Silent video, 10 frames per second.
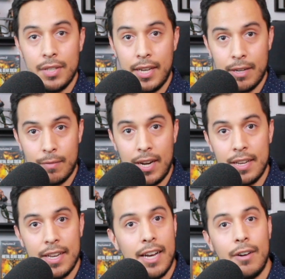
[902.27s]
Like right
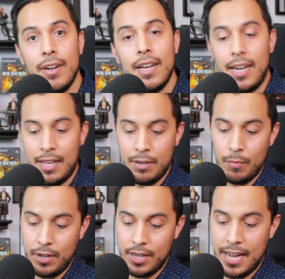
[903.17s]
now, I didn't
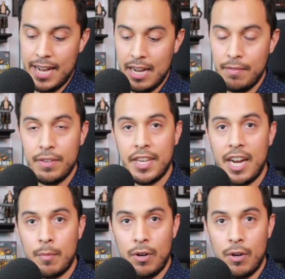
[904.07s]
want to have the camera